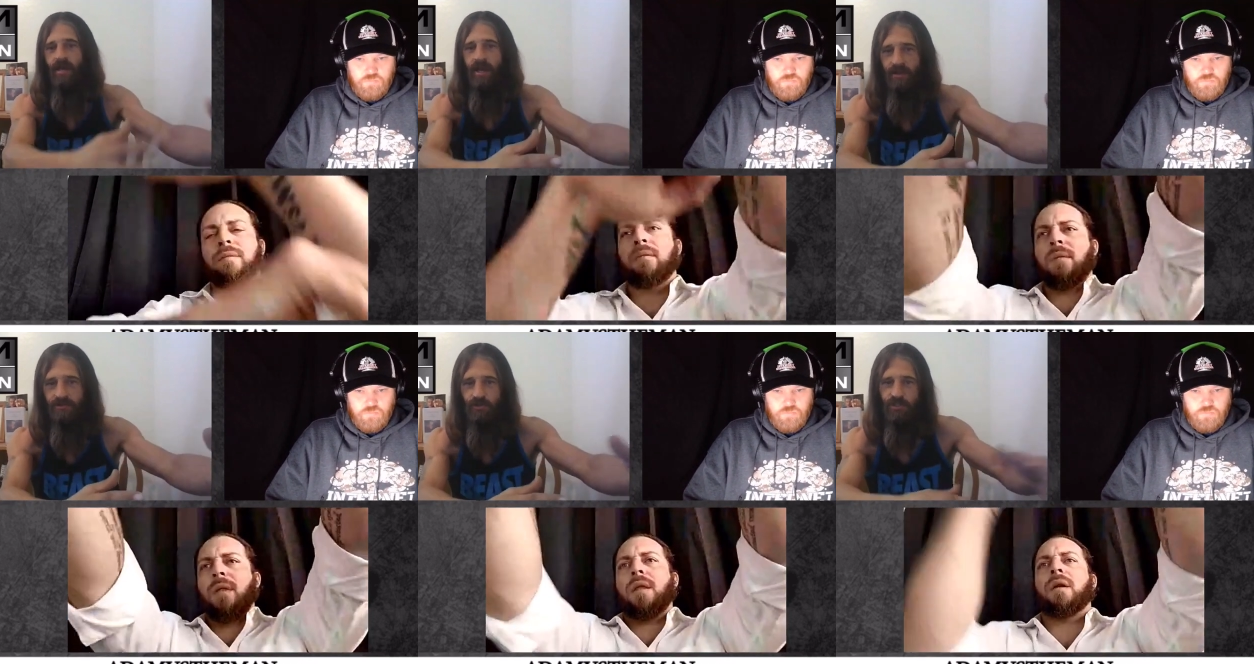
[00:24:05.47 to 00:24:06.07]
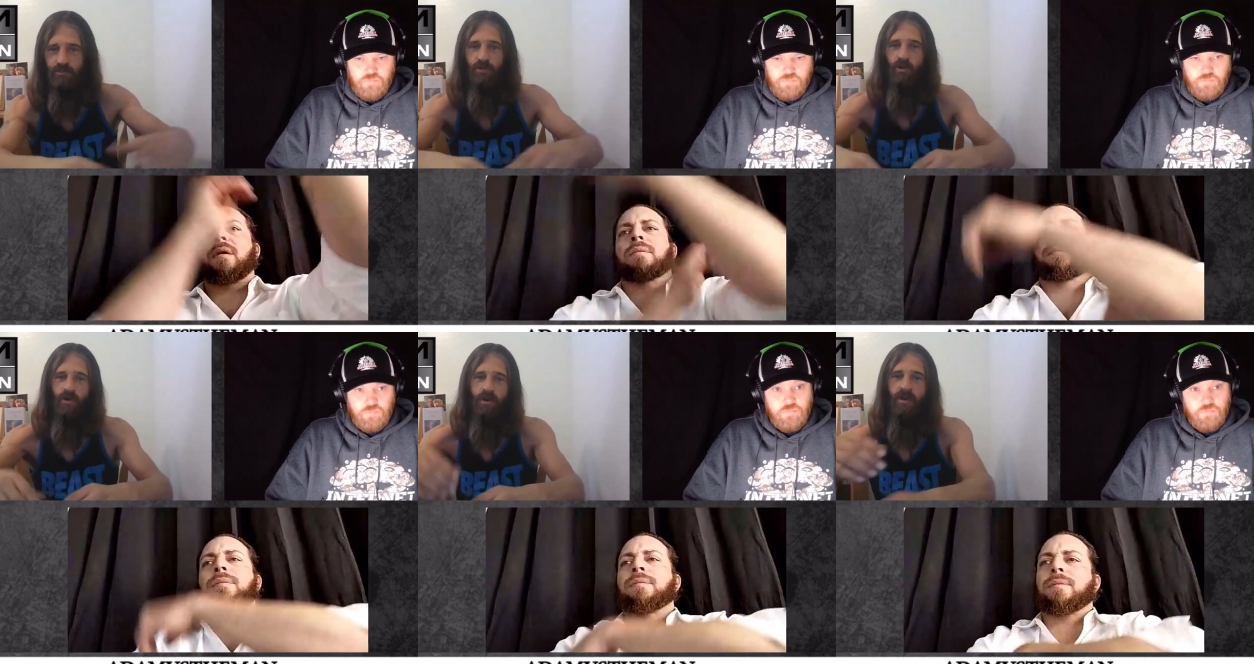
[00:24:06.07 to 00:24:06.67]
Speaker 1: allowed to
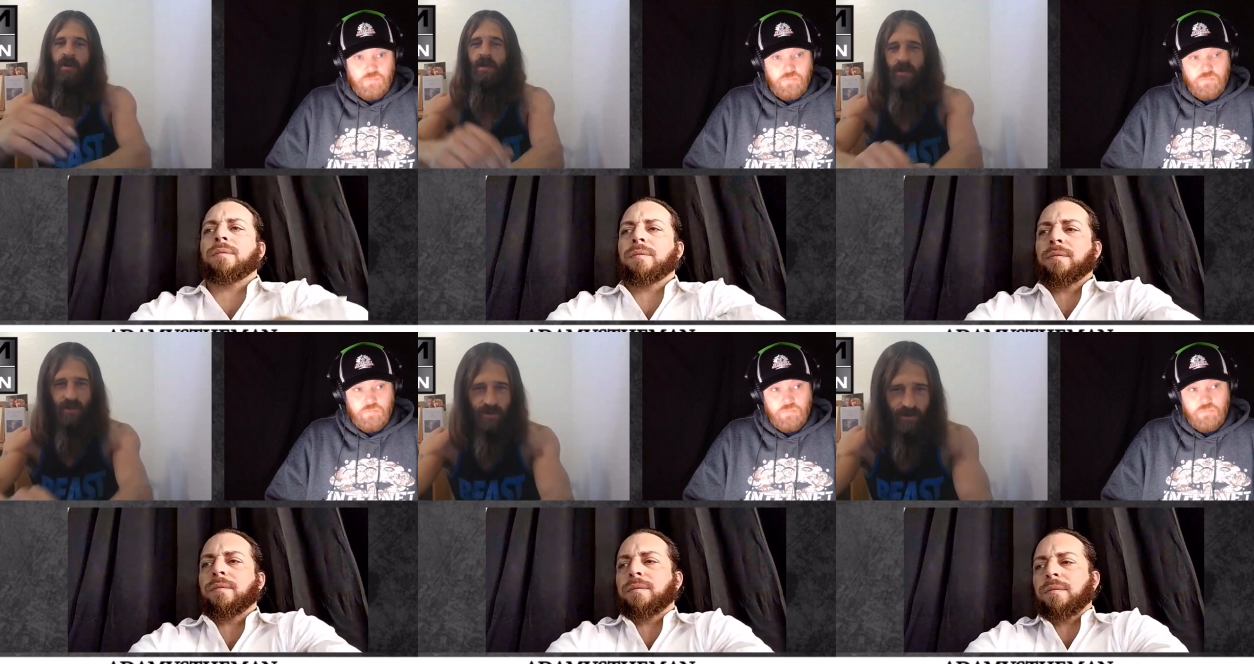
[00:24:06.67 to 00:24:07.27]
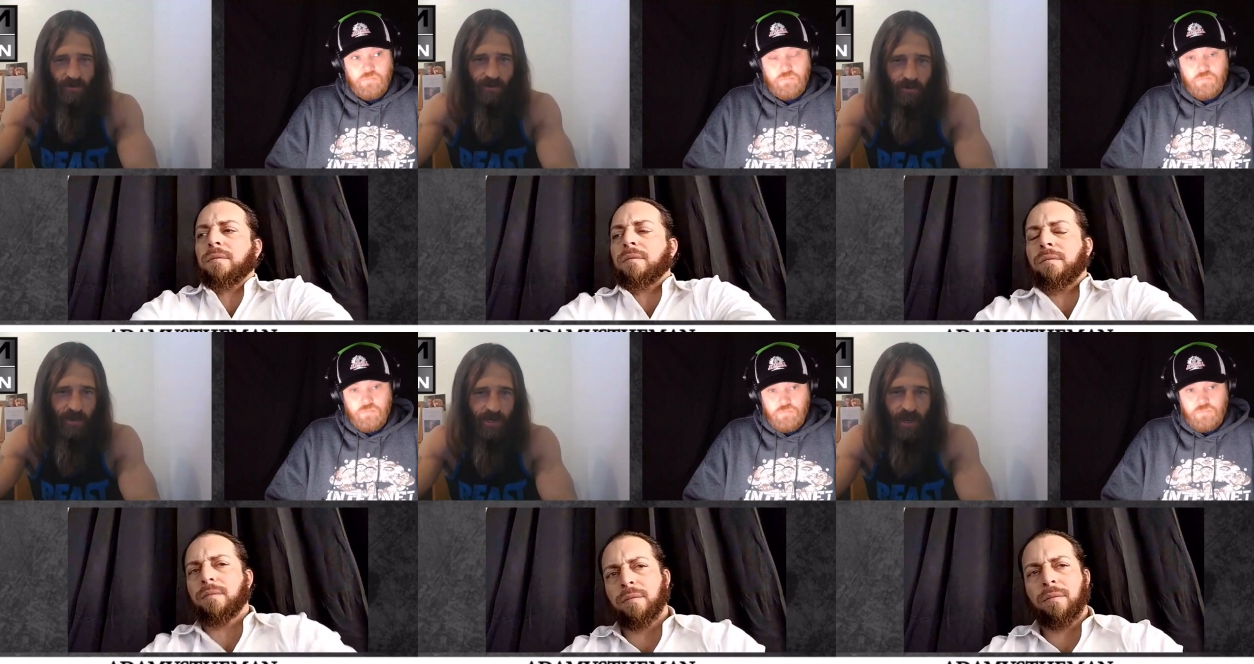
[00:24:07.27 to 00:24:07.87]
explore you know what
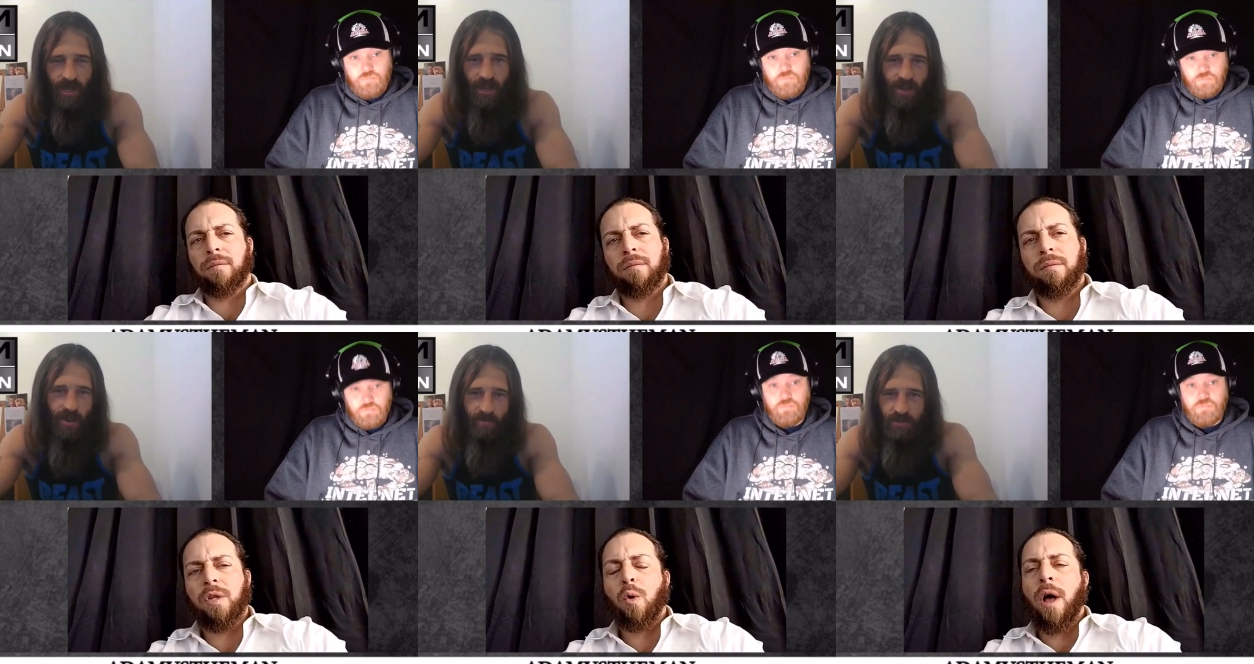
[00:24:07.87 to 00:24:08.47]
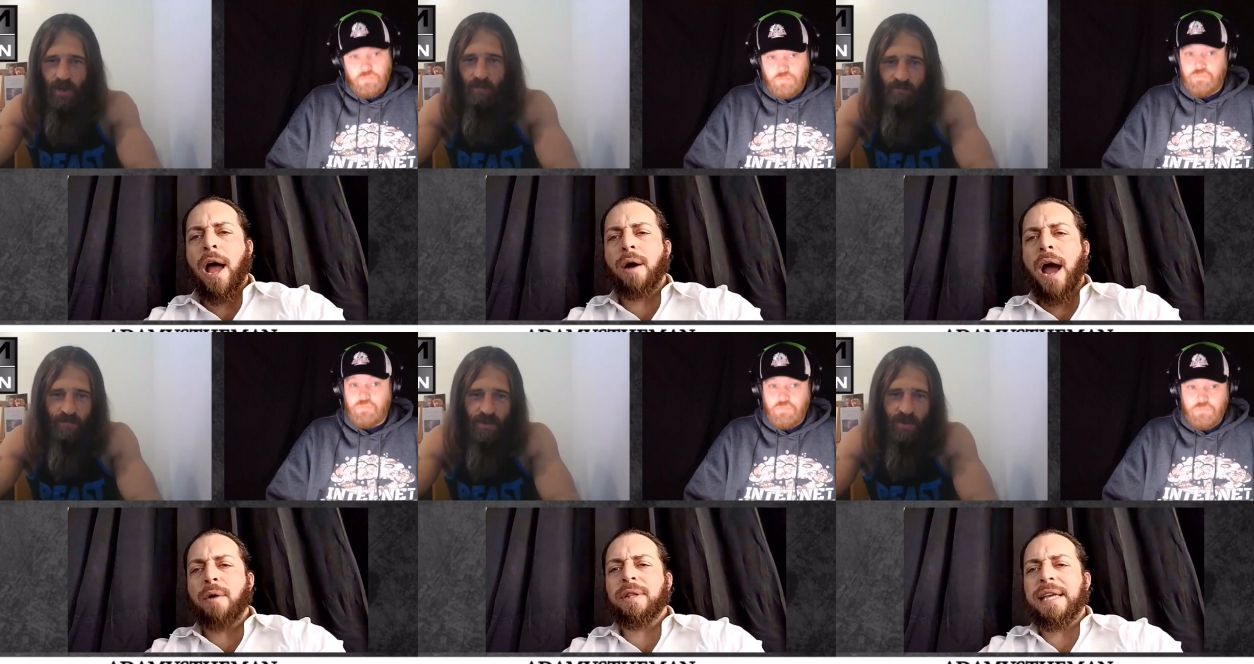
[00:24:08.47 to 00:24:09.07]
I mean? I, I, I'm, well, I, I'm, I
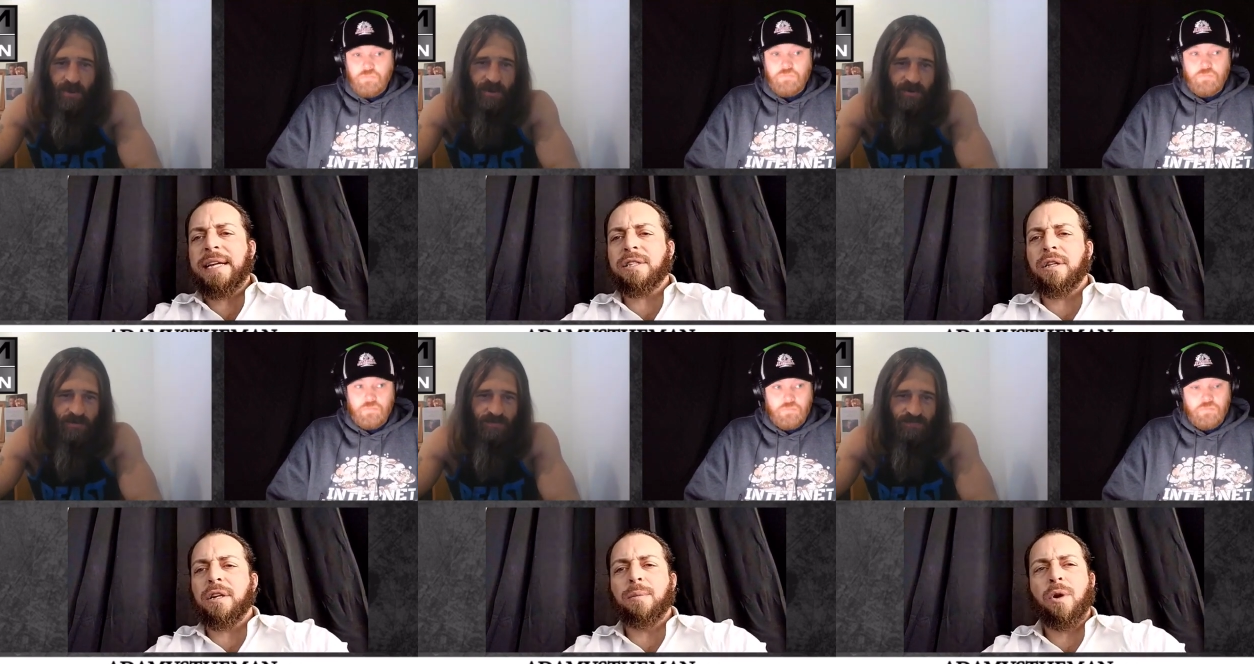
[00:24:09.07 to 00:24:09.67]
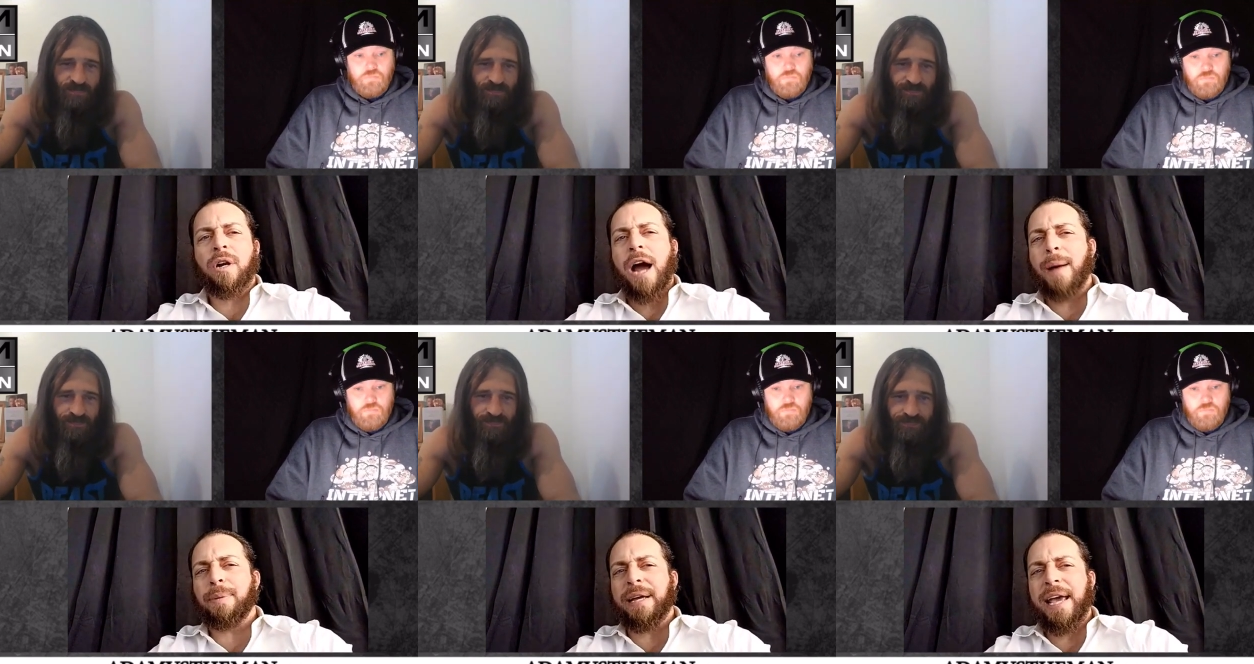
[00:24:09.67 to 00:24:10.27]
would
Speaker 2: think it's a little more
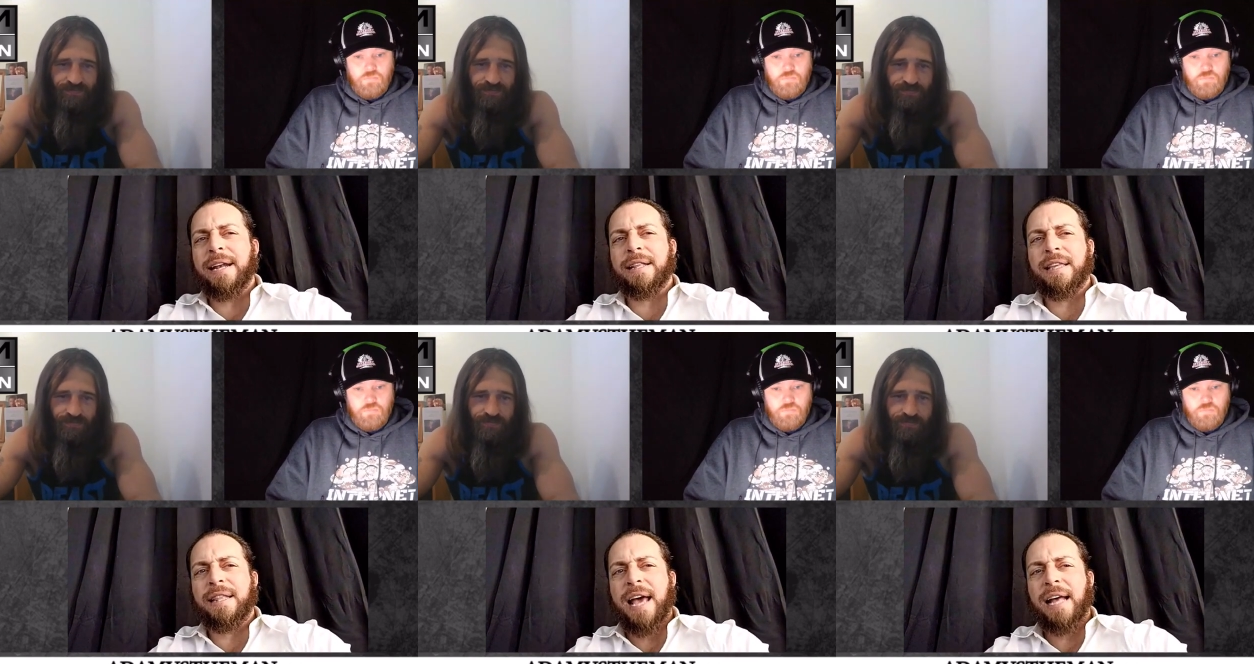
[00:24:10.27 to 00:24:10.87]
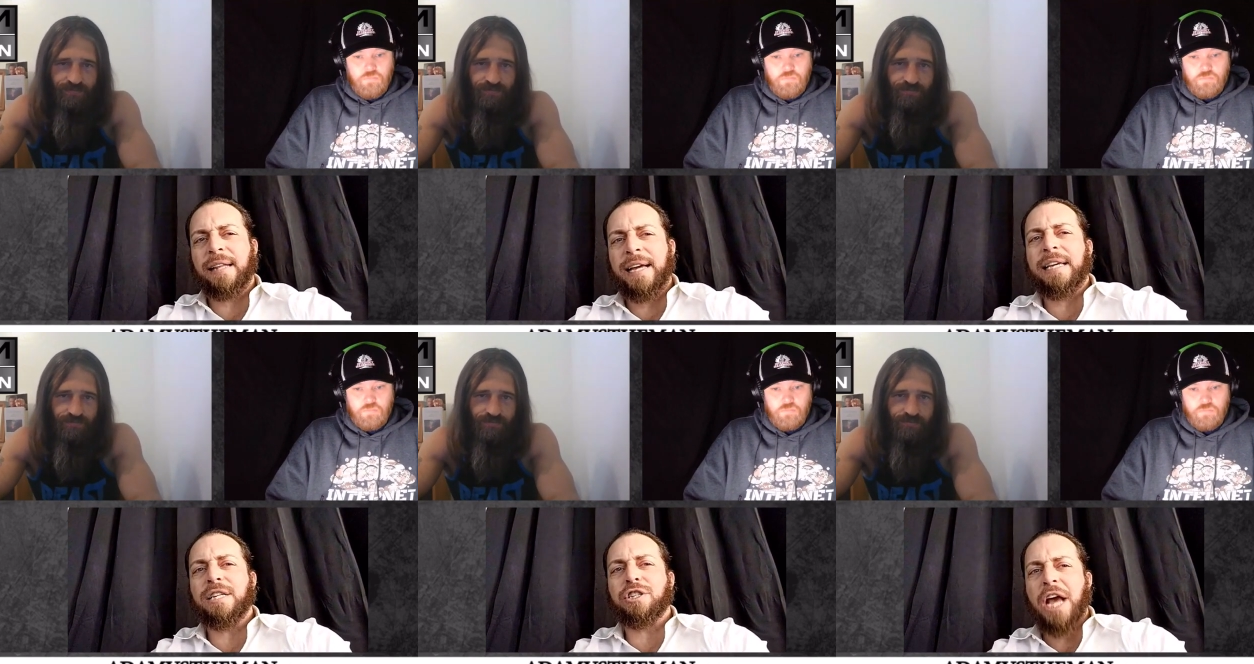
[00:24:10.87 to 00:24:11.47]
complicated than that. Like
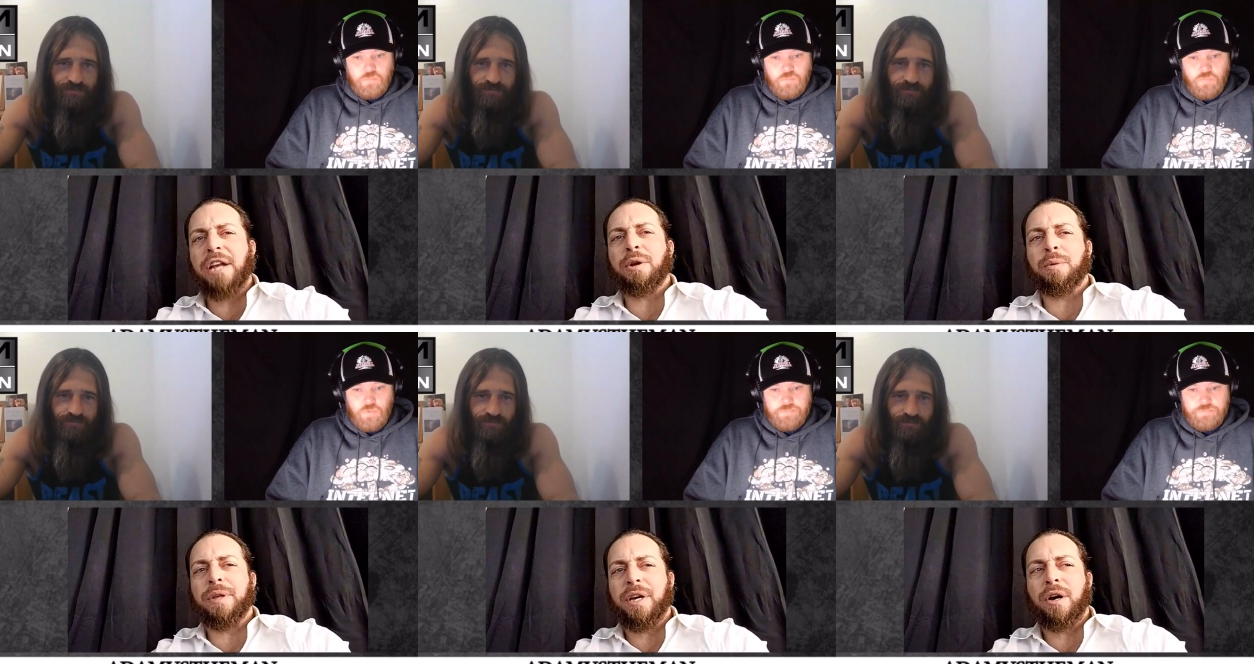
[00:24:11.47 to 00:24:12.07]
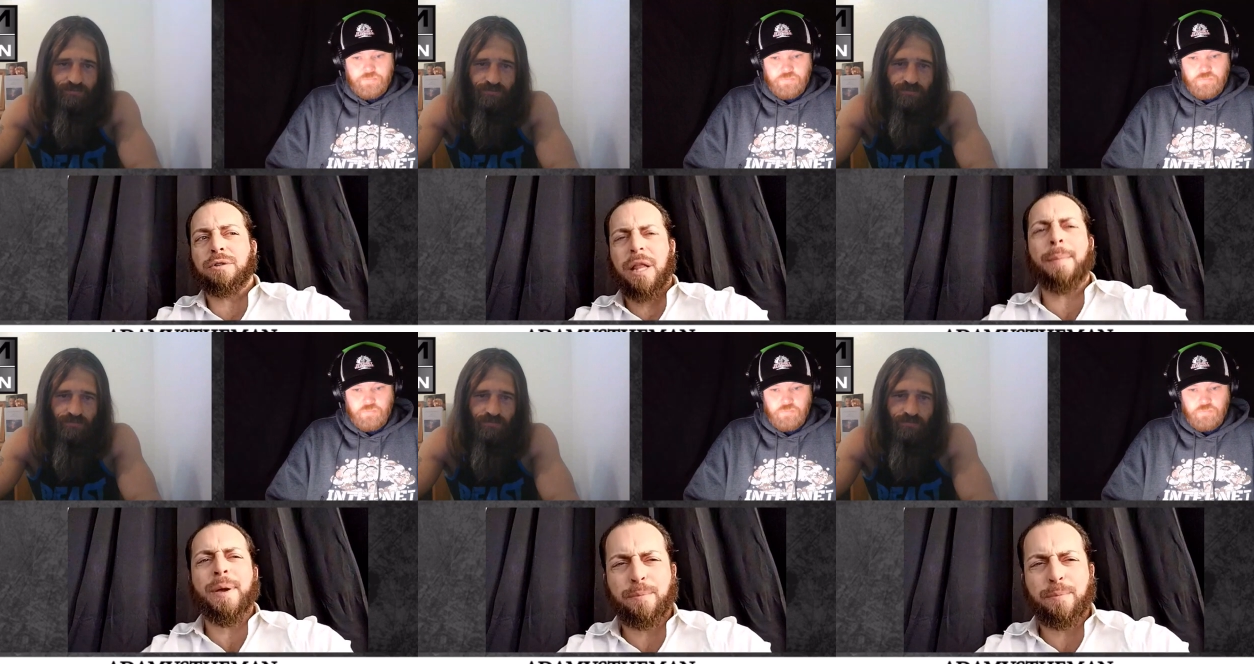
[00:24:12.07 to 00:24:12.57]
he genuinely goes, "Let me